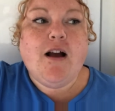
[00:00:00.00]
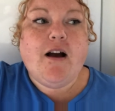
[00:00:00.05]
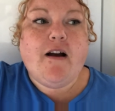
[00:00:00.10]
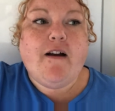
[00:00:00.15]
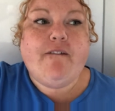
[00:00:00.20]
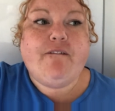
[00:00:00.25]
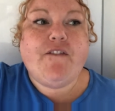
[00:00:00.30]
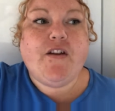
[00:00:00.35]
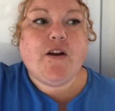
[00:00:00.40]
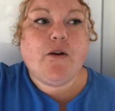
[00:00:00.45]

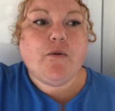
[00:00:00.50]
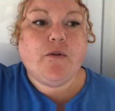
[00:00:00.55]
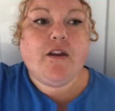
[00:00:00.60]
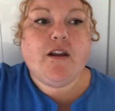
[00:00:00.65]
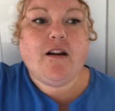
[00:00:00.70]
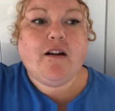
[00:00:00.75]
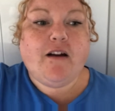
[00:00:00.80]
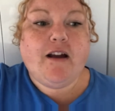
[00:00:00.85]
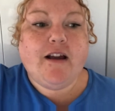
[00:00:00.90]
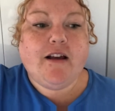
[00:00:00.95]
I feel
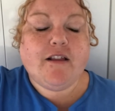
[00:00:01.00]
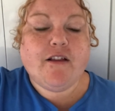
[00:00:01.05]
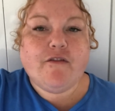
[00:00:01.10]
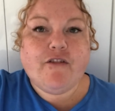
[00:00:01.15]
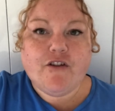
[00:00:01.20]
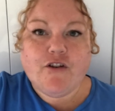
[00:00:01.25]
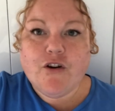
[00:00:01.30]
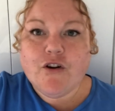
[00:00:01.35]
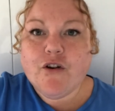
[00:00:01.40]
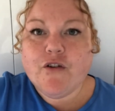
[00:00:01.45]
that like the
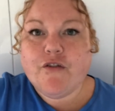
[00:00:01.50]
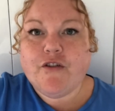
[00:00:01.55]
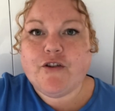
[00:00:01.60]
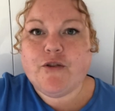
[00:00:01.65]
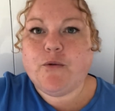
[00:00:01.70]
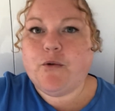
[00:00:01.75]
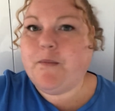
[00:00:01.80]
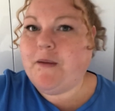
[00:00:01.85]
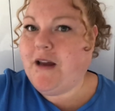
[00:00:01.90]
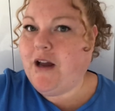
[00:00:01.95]
photographers
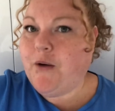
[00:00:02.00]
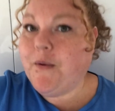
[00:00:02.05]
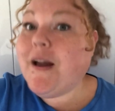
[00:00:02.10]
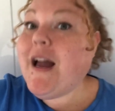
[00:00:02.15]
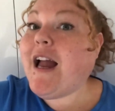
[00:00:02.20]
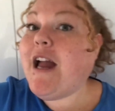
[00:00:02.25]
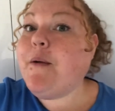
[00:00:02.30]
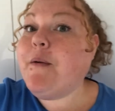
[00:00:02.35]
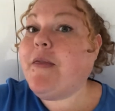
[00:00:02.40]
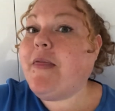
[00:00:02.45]
would be
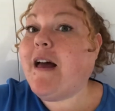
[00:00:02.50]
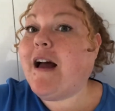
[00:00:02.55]
okay with